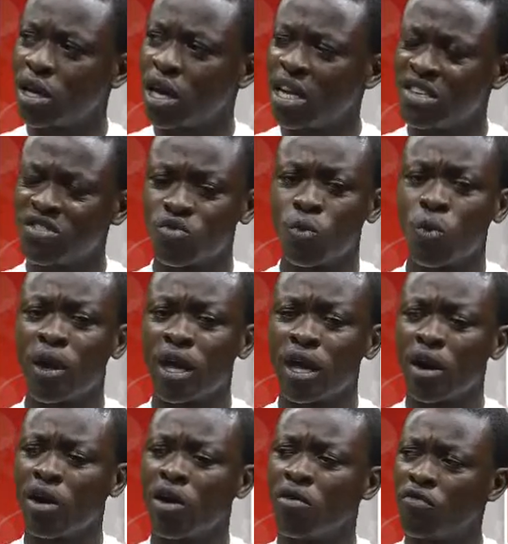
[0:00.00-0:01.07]
and his way
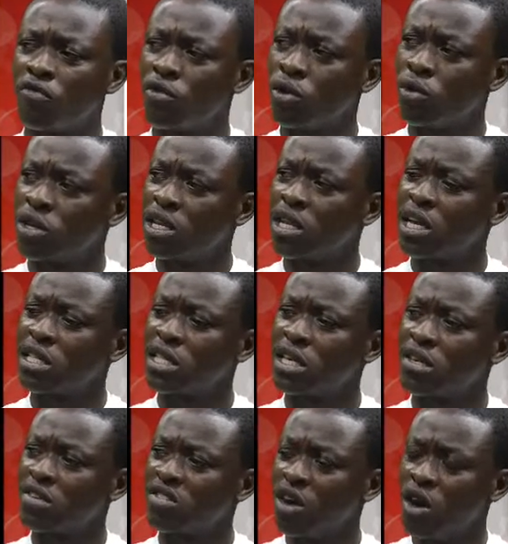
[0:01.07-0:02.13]
of looking at
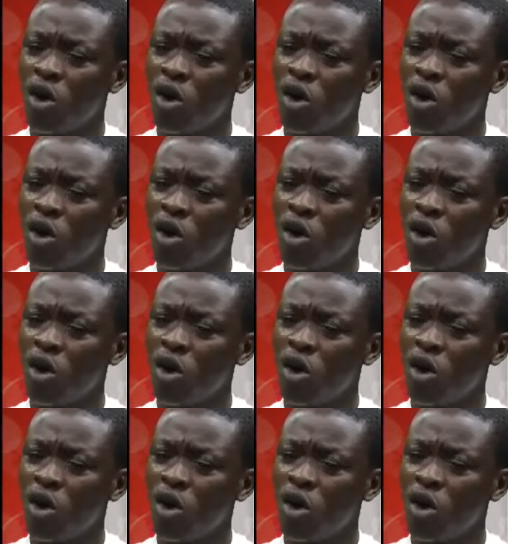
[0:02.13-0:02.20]
things,